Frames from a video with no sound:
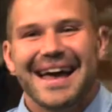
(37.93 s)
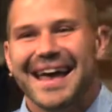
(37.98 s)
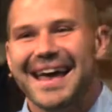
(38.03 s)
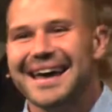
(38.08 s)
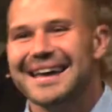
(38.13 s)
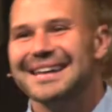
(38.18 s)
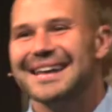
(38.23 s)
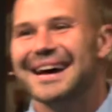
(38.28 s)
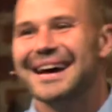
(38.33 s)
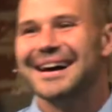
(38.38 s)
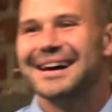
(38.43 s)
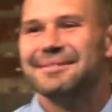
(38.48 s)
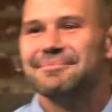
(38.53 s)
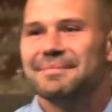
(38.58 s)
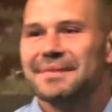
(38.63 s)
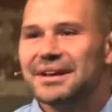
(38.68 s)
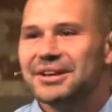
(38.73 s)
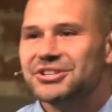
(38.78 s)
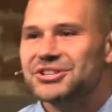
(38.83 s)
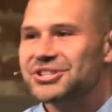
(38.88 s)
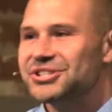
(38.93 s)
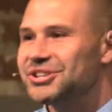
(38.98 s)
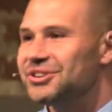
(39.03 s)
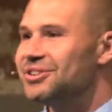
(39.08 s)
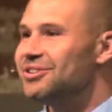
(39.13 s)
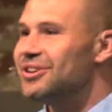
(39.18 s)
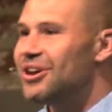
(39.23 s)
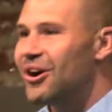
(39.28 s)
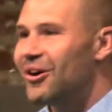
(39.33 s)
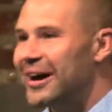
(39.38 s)
and just so
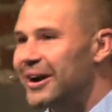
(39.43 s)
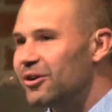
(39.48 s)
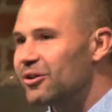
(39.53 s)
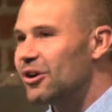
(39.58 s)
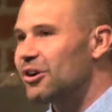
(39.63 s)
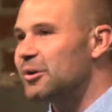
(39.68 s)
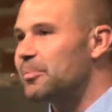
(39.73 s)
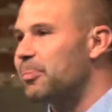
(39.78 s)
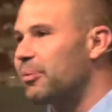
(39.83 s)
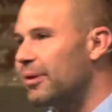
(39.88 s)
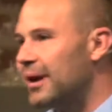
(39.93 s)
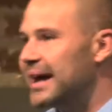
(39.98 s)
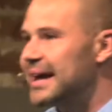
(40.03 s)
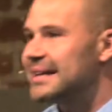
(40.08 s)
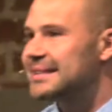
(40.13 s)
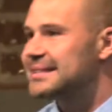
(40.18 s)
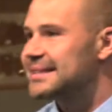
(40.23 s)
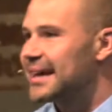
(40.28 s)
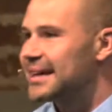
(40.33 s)
you know, I don't go to parades